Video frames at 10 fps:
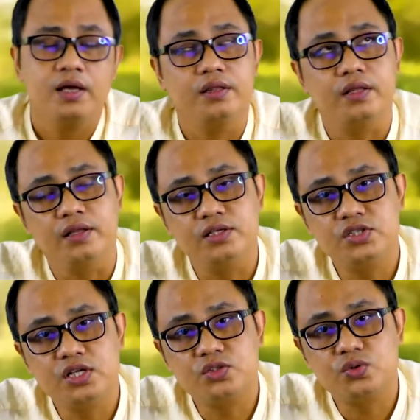The
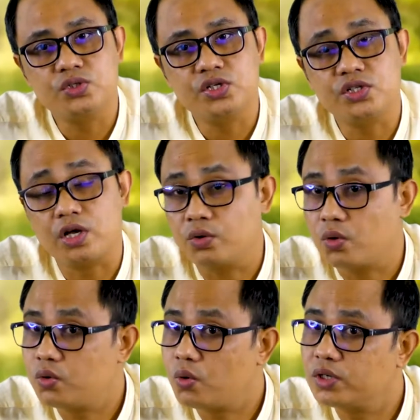natural sources are
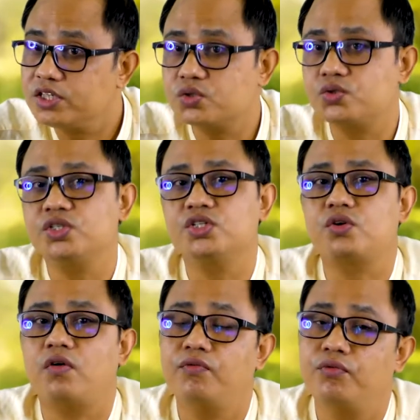not only sources
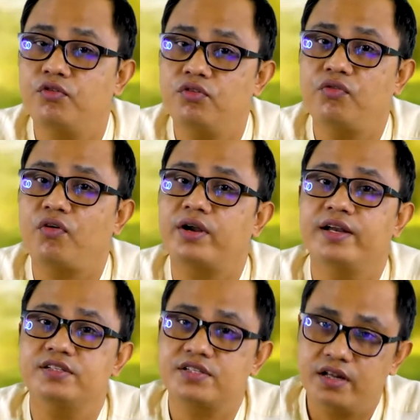of food, fodder,
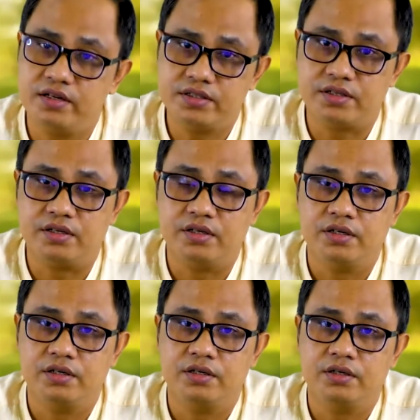and shelter.
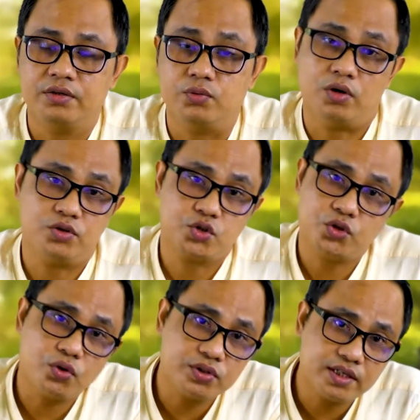We also
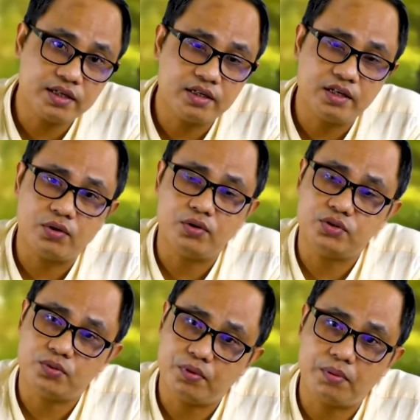know that they
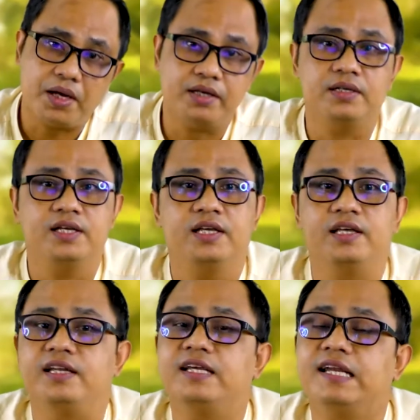also provide
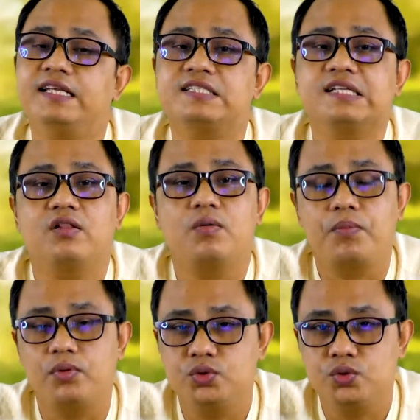recreational
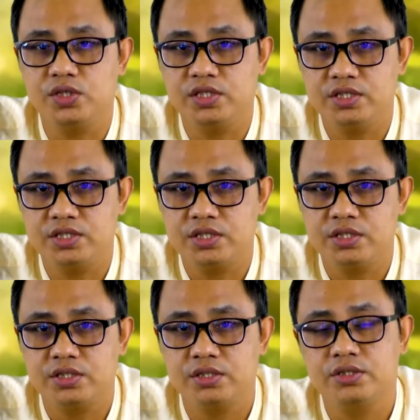opportunities,
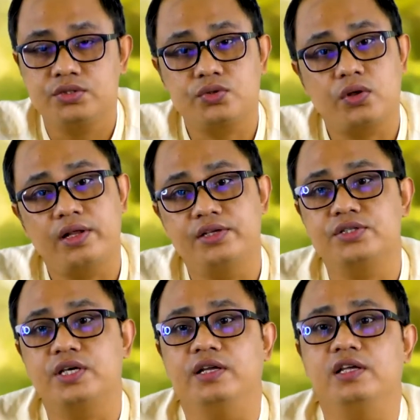solace, and